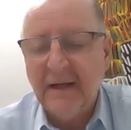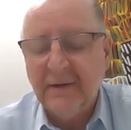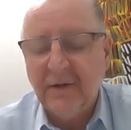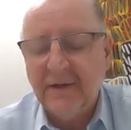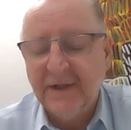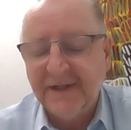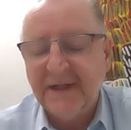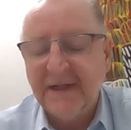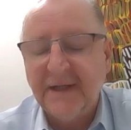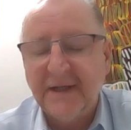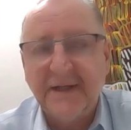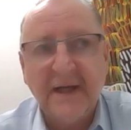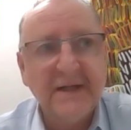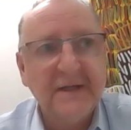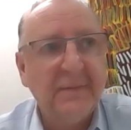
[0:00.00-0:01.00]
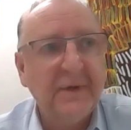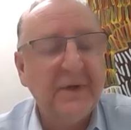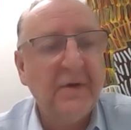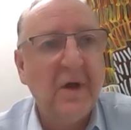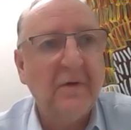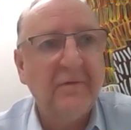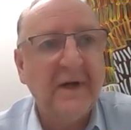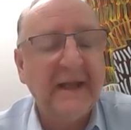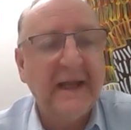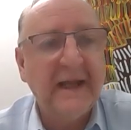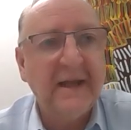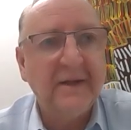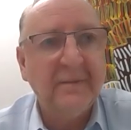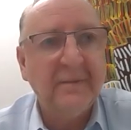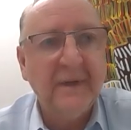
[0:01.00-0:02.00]
You can see the data, but you can't really hear
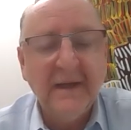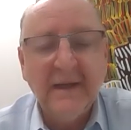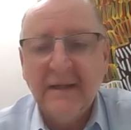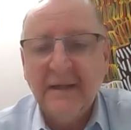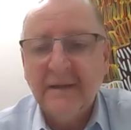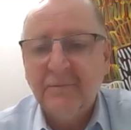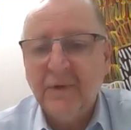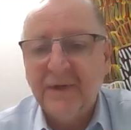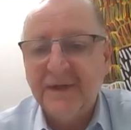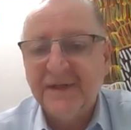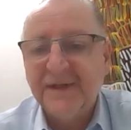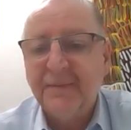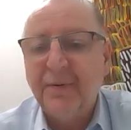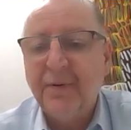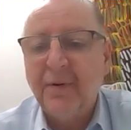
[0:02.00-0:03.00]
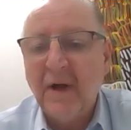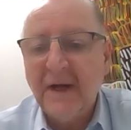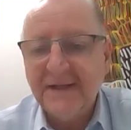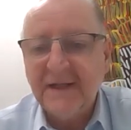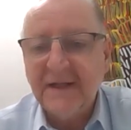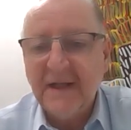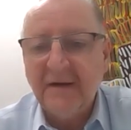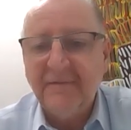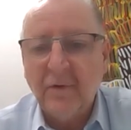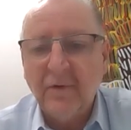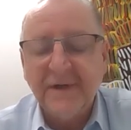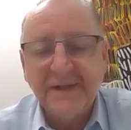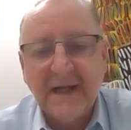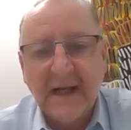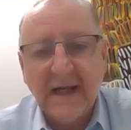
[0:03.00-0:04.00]
them with the surprise in their
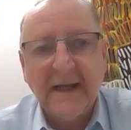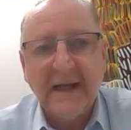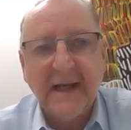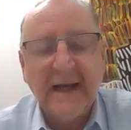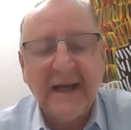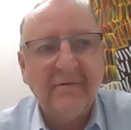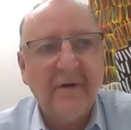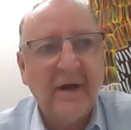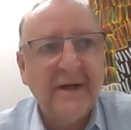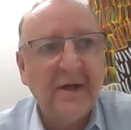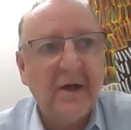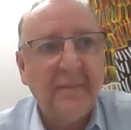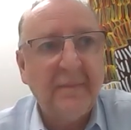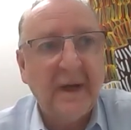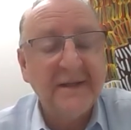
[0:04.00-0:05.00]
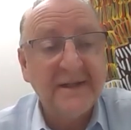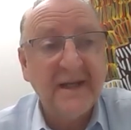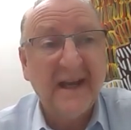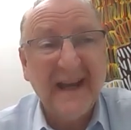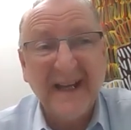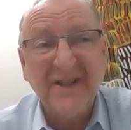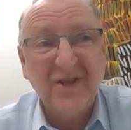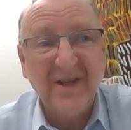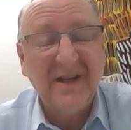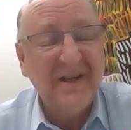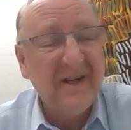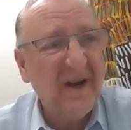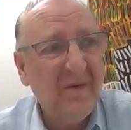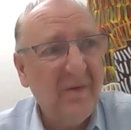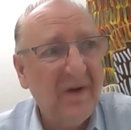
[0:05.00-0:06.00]
voice, clicking that radio button saying, actually,
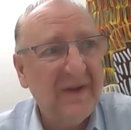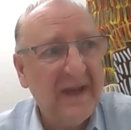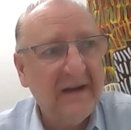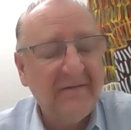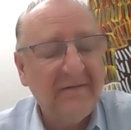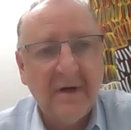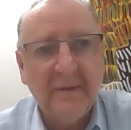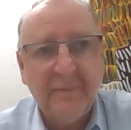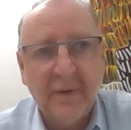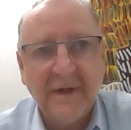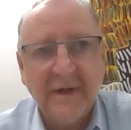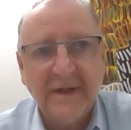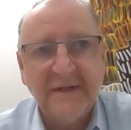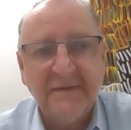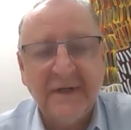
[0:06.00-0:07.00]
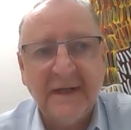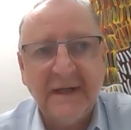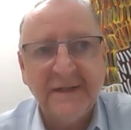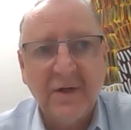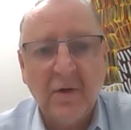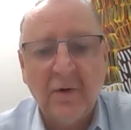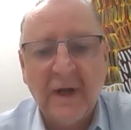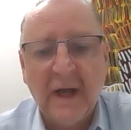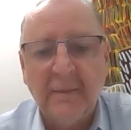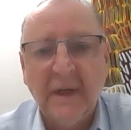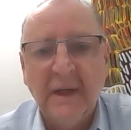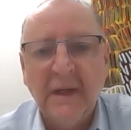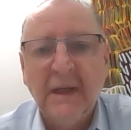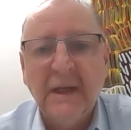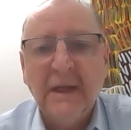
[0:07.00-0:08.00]
you know what, their productivity has gone up.
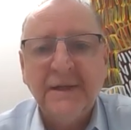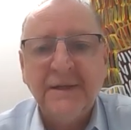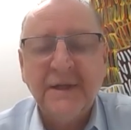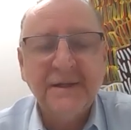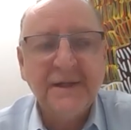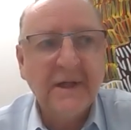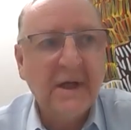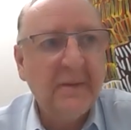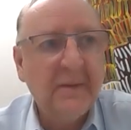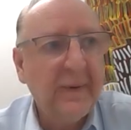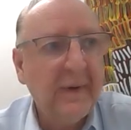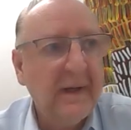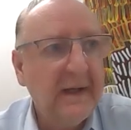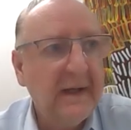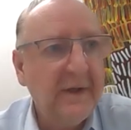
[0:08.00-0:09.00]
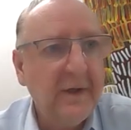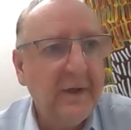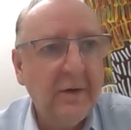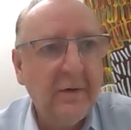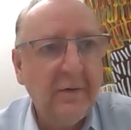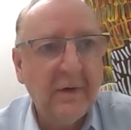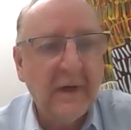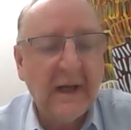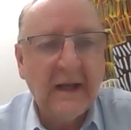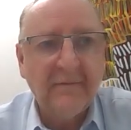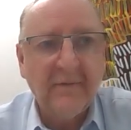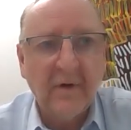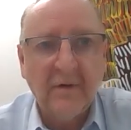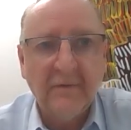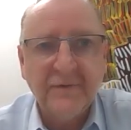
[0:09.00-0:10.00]
So there's a completely new
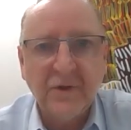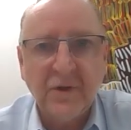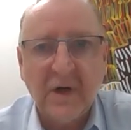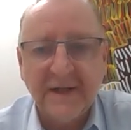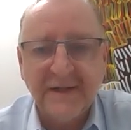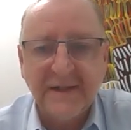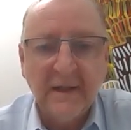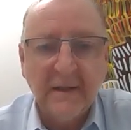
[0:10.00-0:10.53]
level of trust.